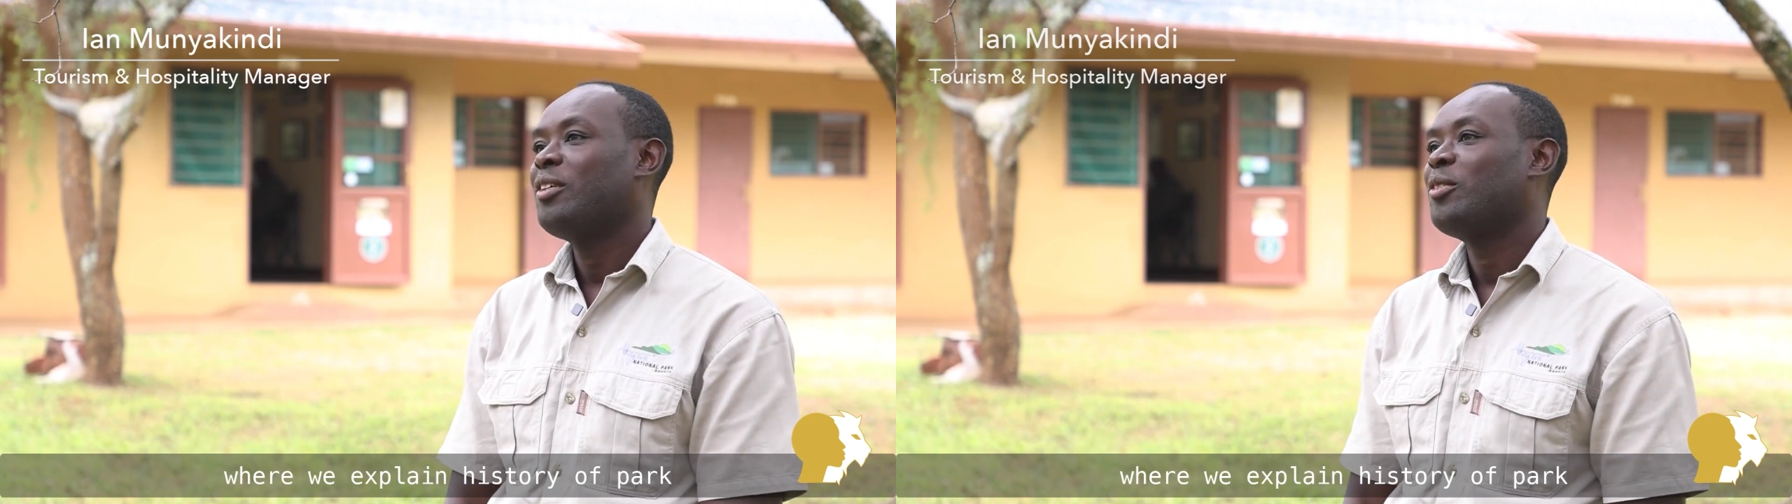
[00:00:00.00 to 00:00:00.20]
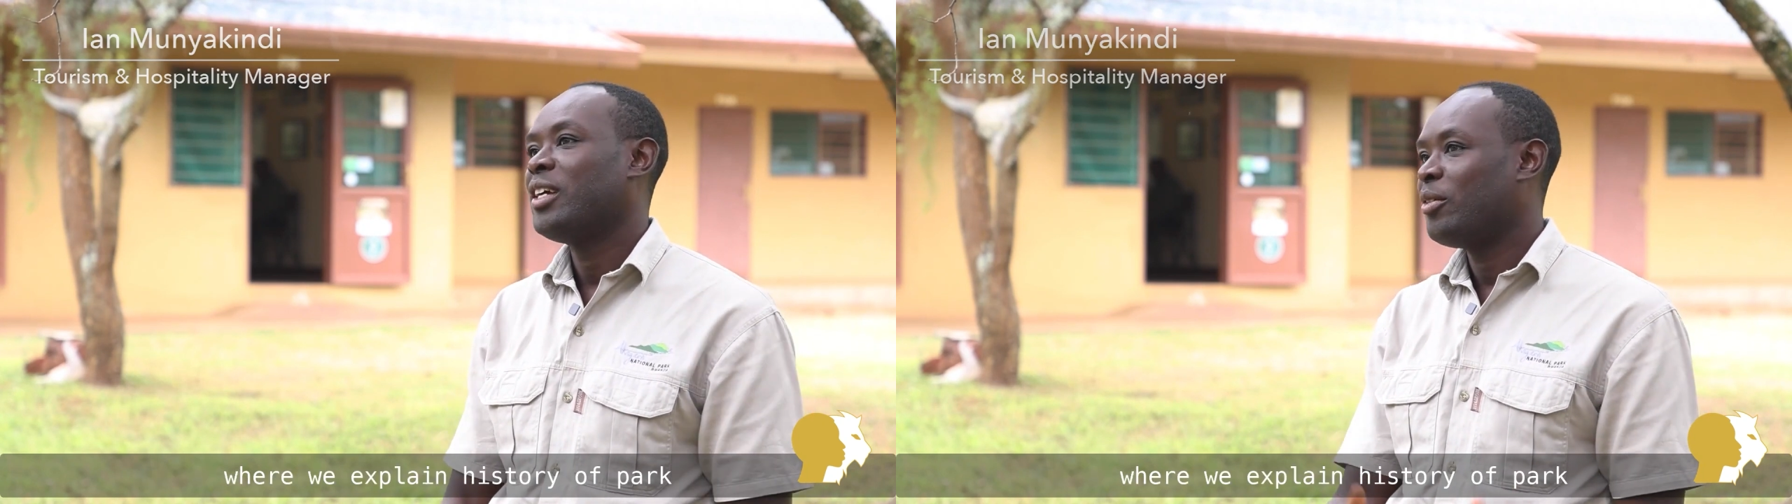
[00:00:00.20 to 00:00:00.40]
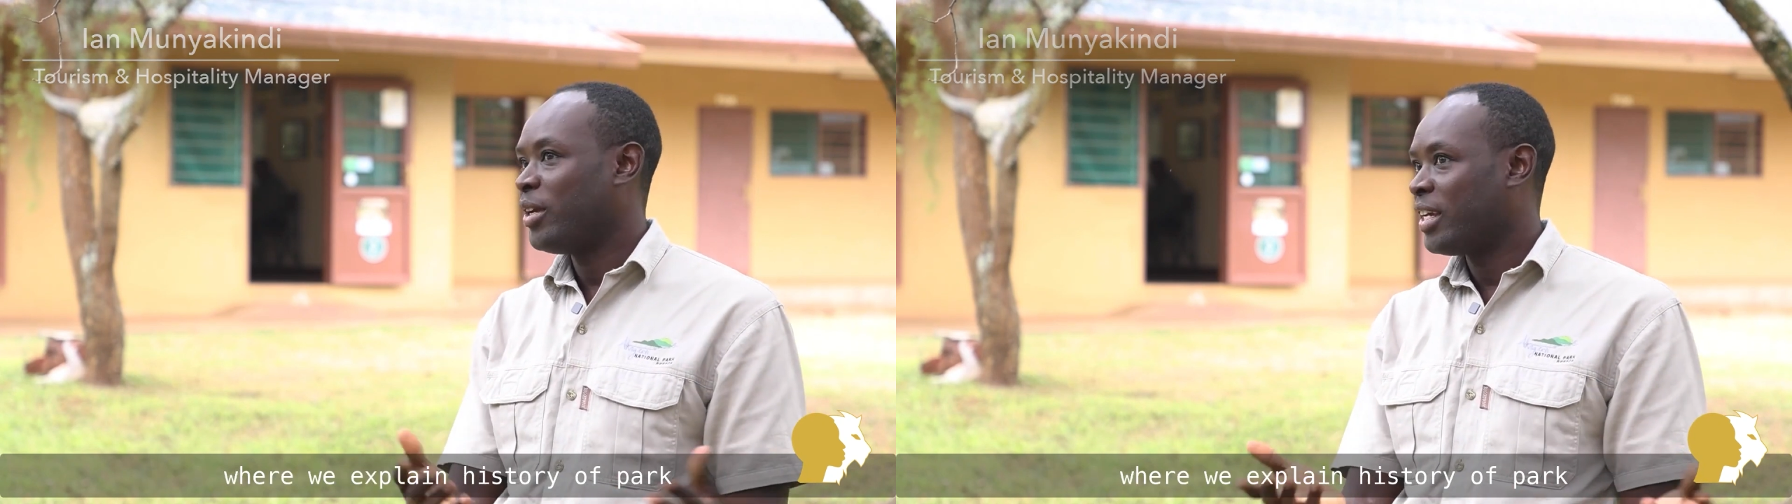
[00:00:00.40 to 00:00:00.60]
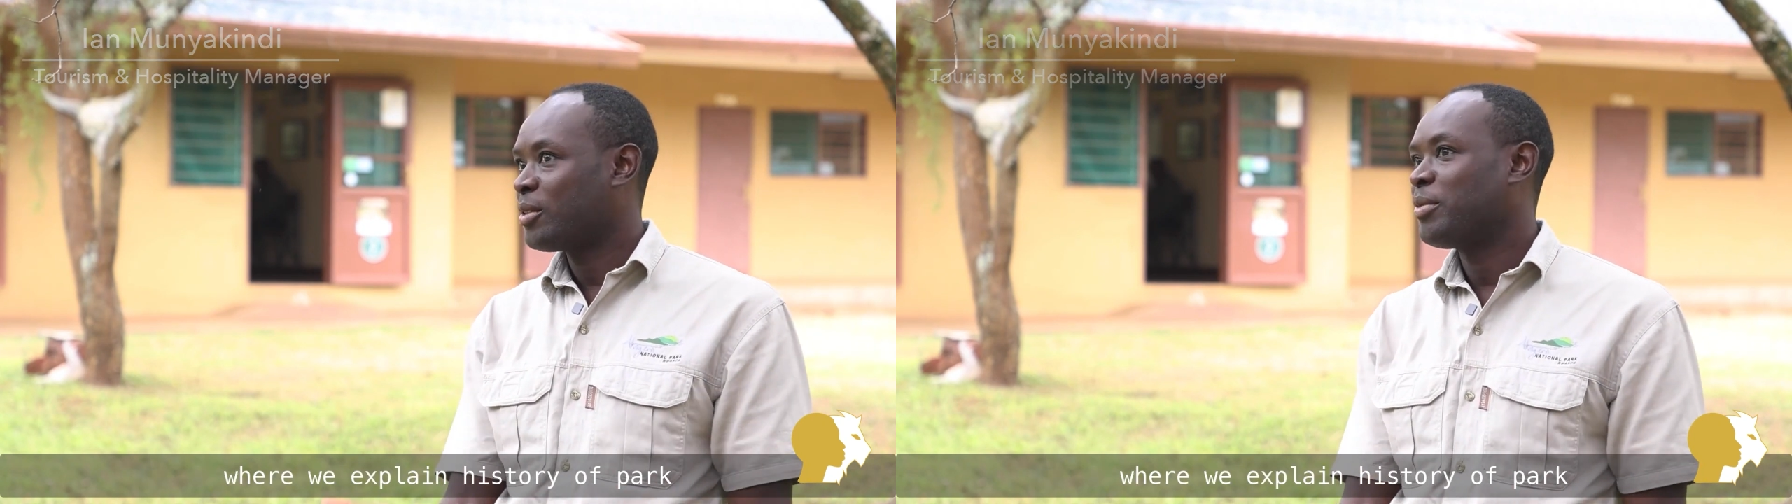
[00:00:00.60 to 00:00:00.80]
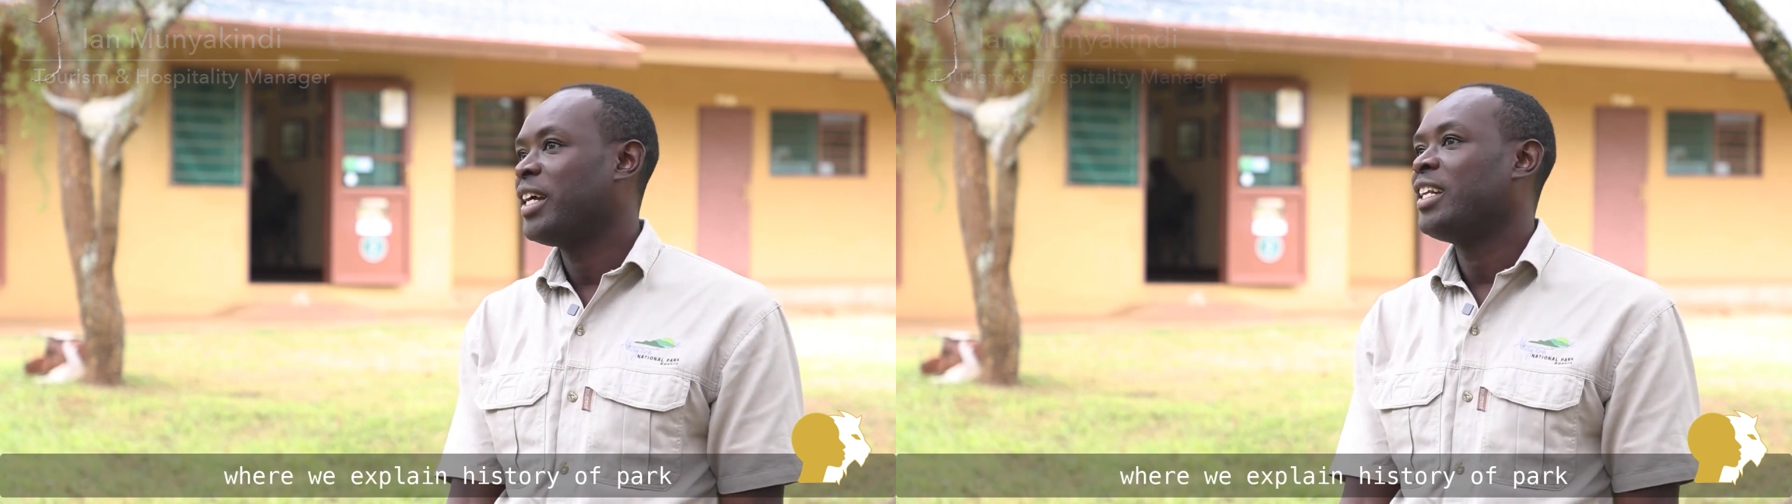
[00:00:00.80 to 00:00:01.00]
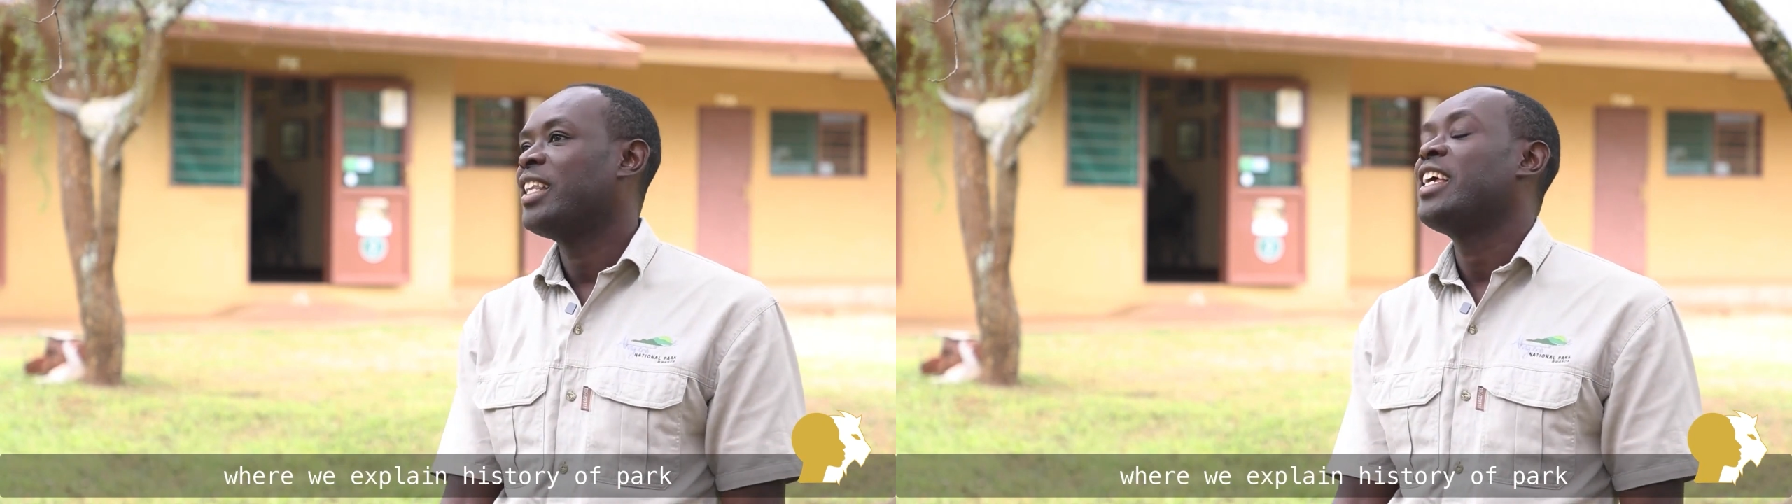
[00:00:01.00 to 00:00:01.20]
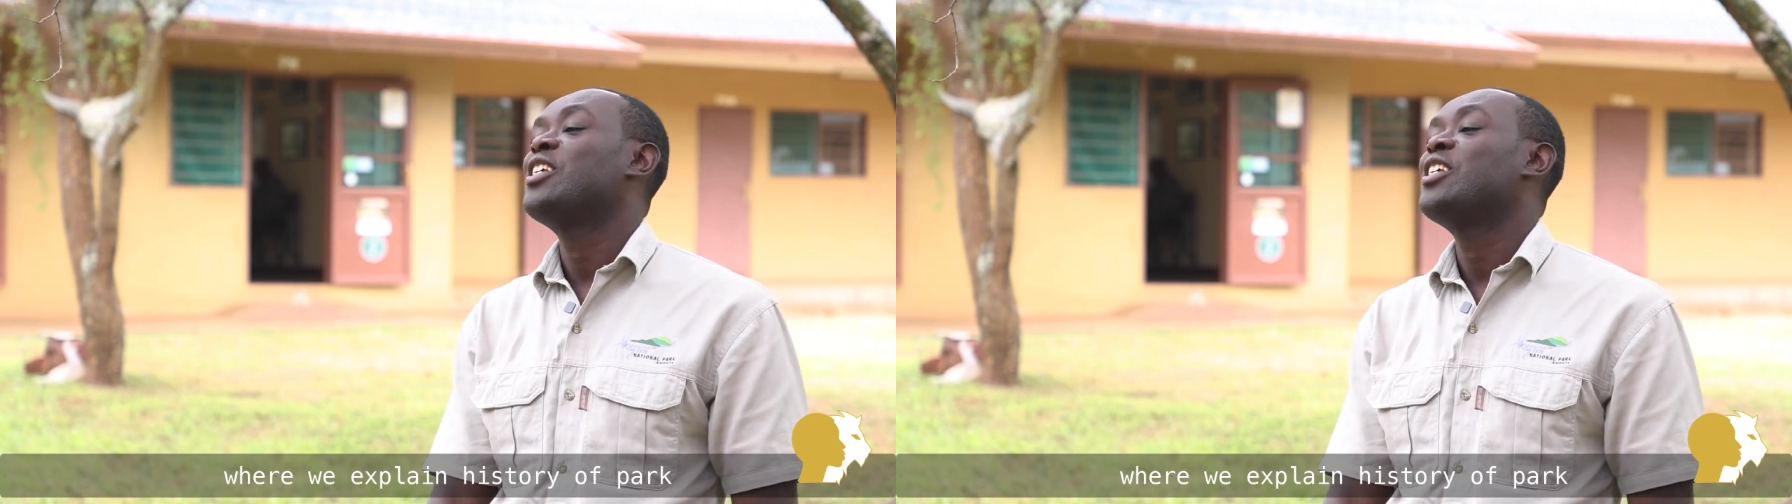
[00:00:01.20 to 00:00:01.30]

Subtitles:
where we explain the